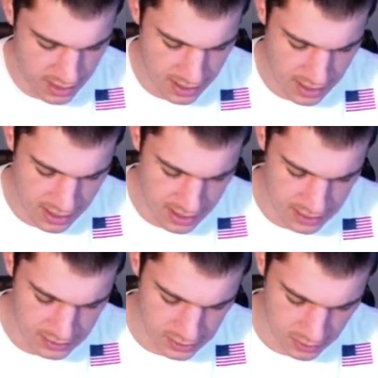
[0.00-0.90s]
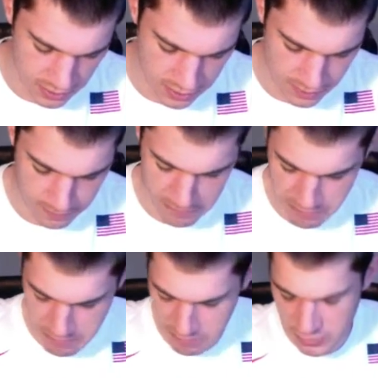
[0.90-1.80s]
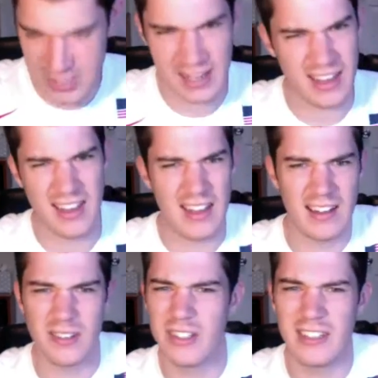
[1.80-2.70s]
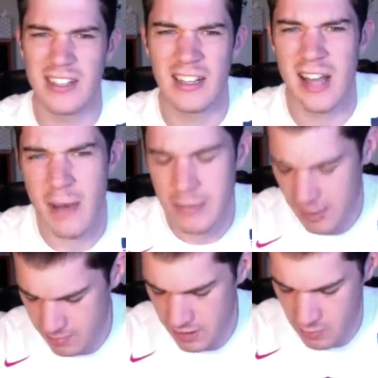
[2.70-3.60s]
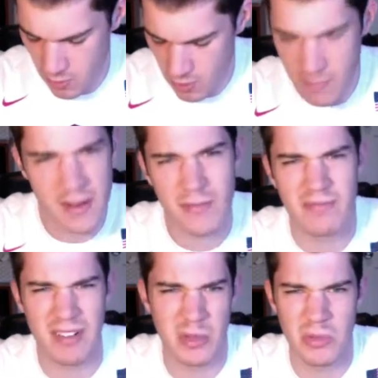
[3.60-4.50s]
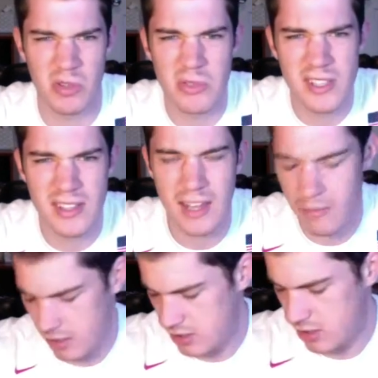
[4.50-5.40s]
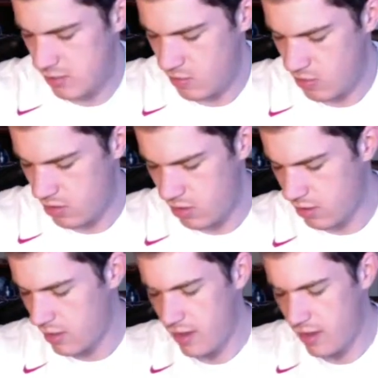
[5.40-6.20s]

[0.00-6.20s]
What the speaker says: And so I was like, I don't really need a laptop anymore. I don't use it that much anymore.